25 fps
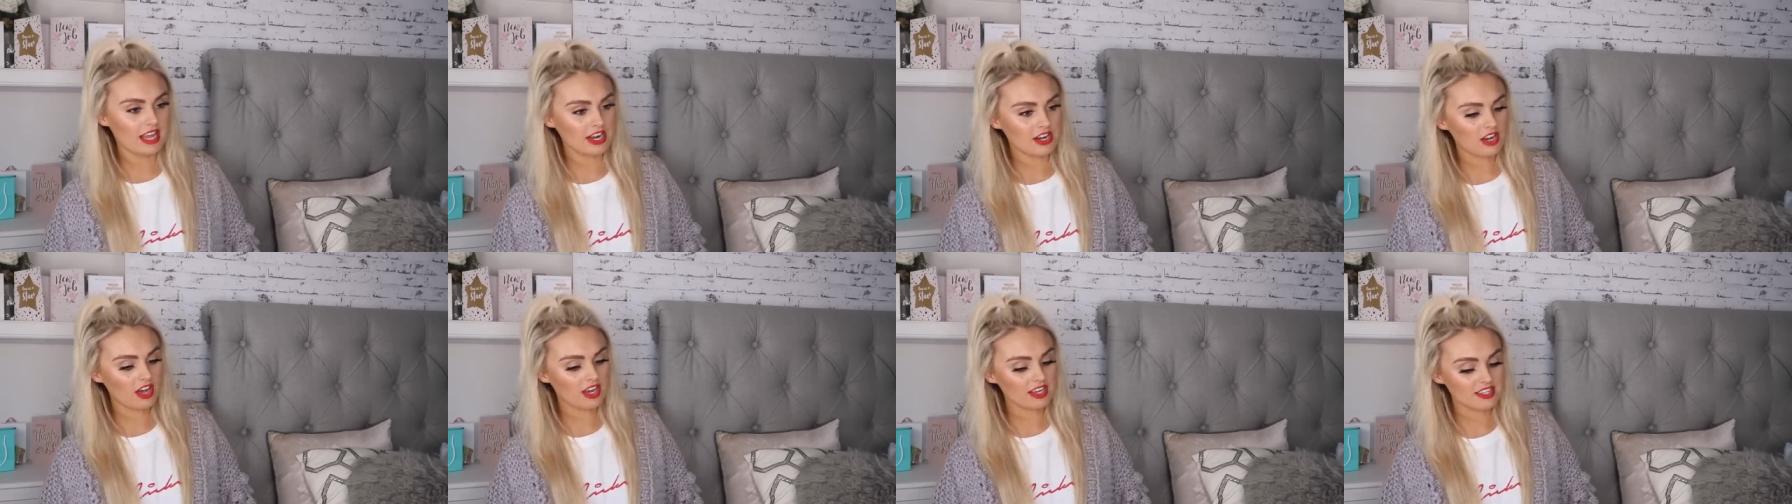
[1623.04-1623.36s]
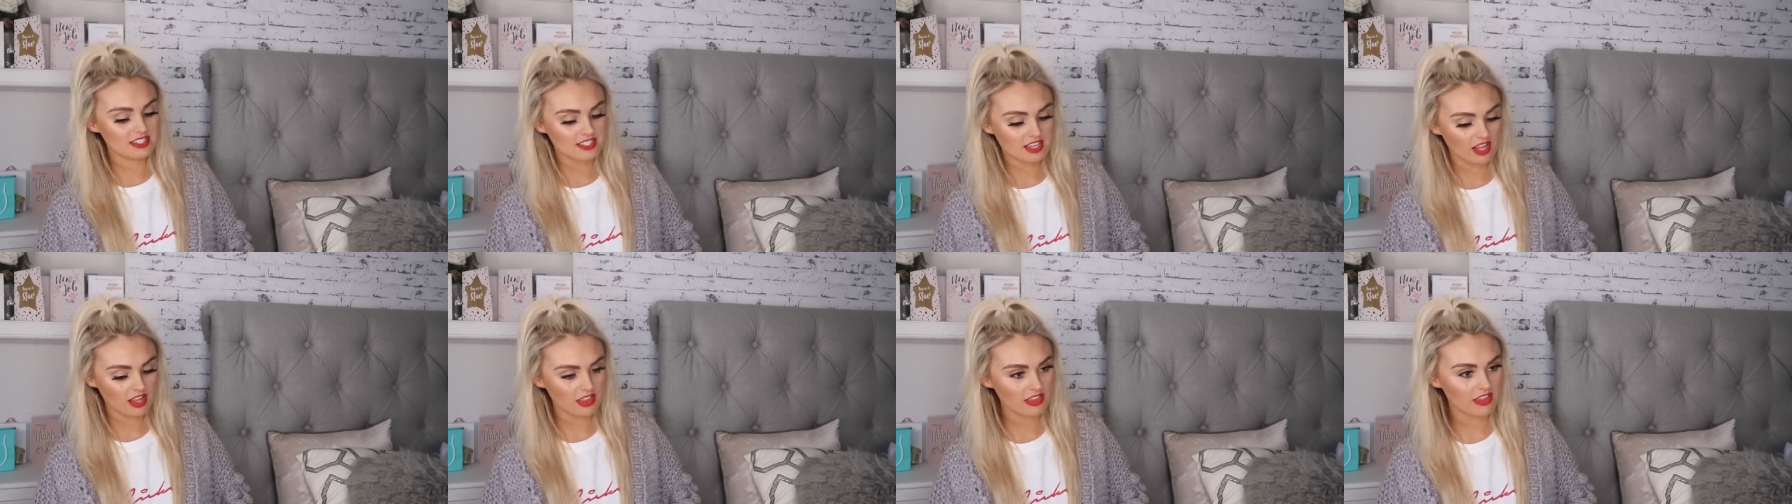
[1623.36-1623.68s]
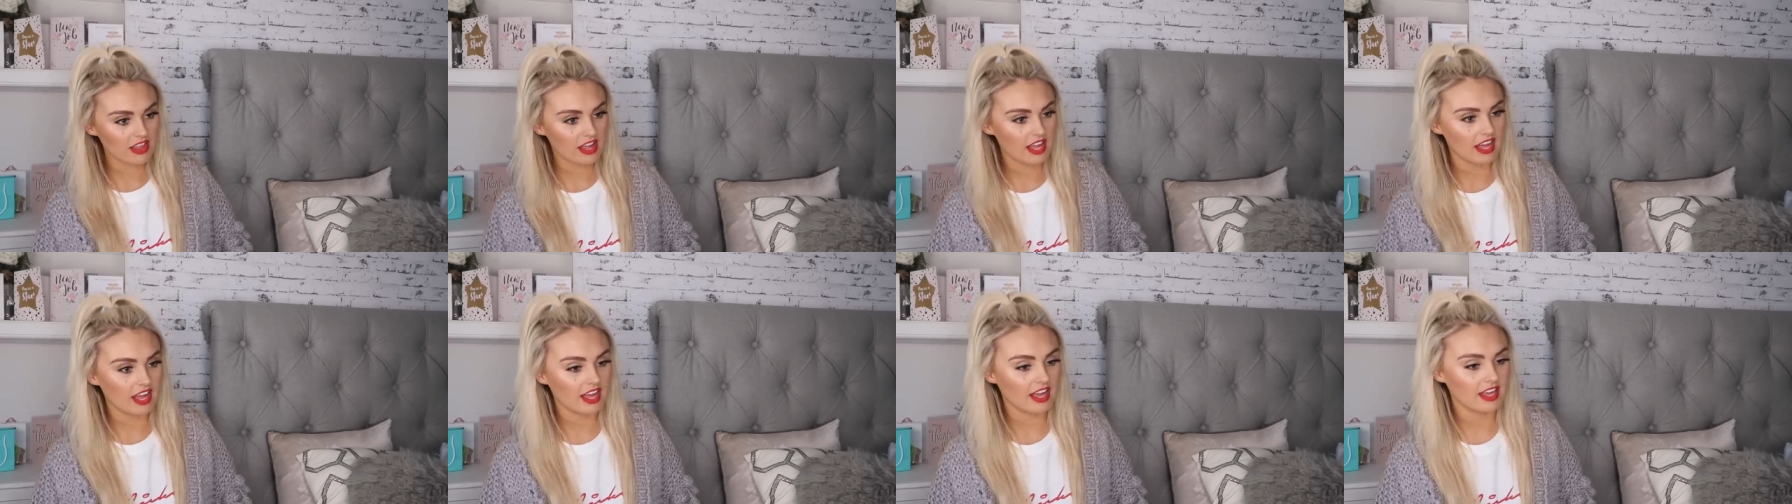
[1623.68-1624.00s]
They're mm, nice,
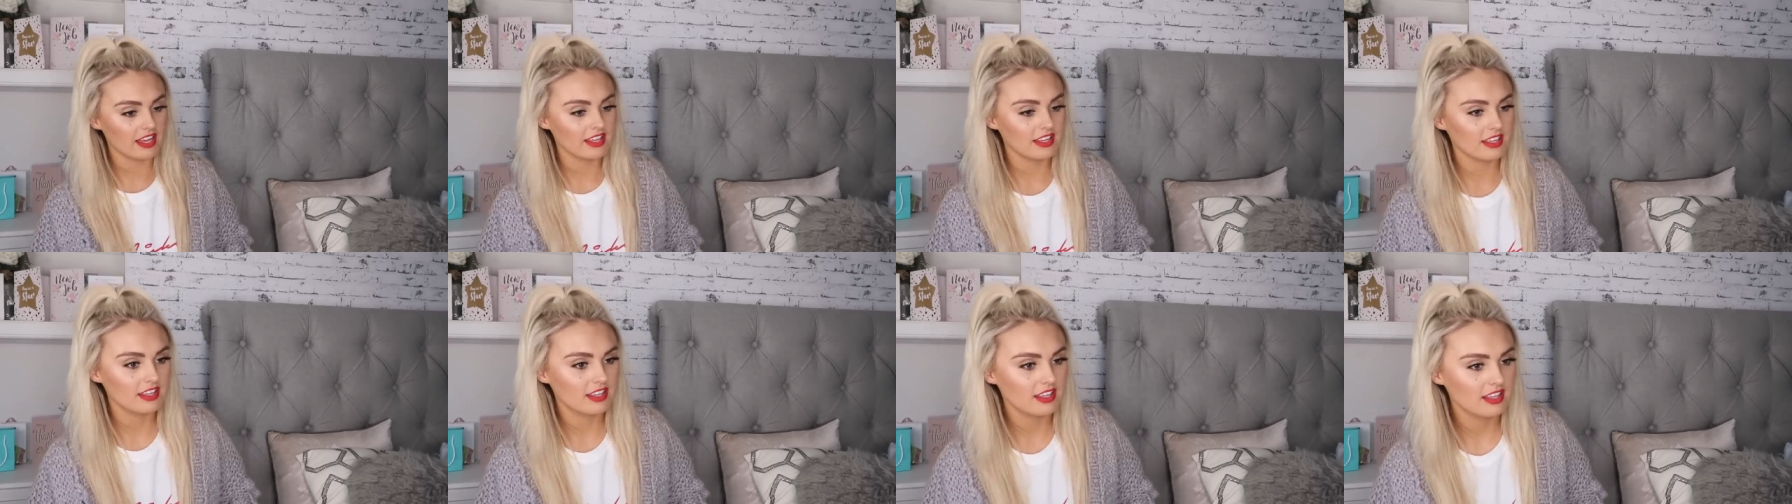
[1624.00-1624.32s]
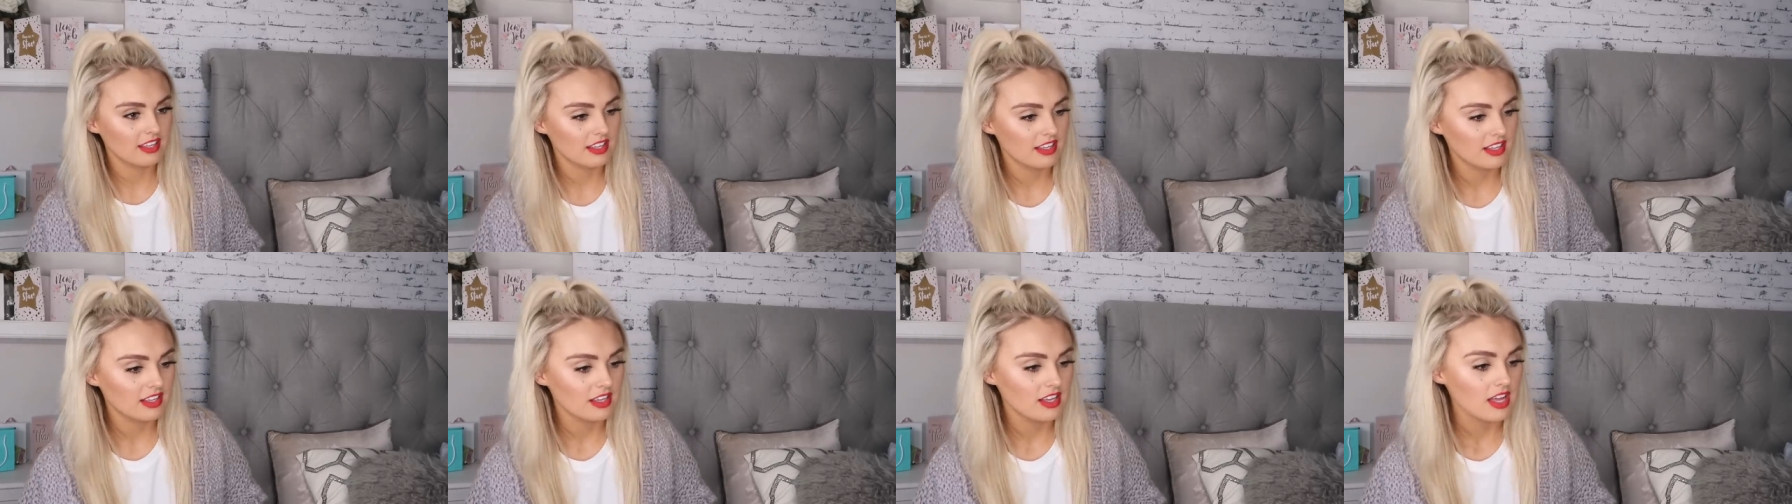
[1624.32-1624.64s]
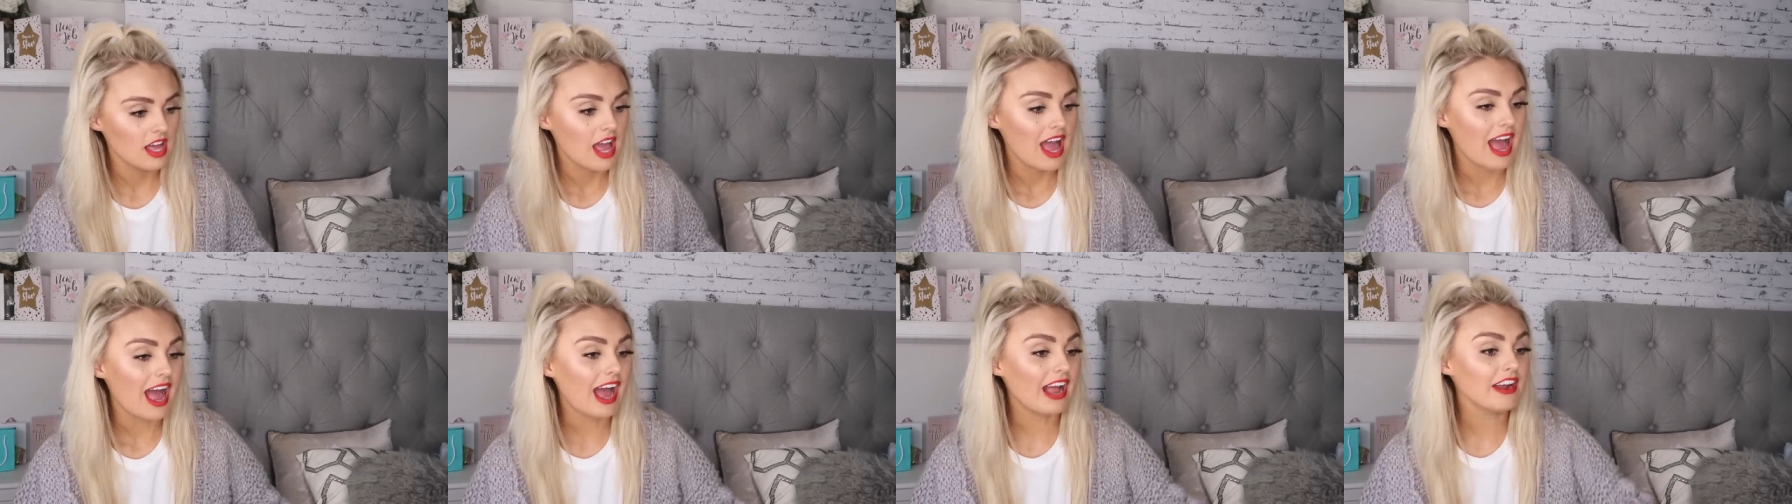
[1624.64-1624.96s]
aren't they? Very
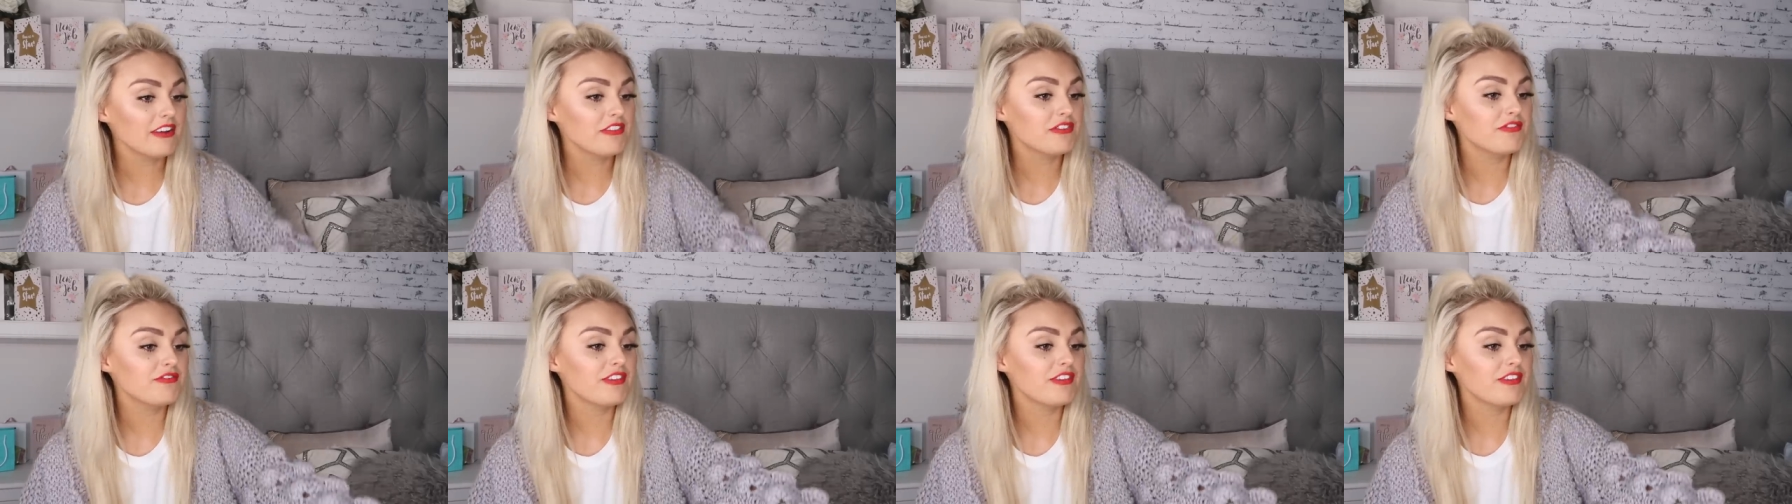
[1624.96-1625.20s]
flattering.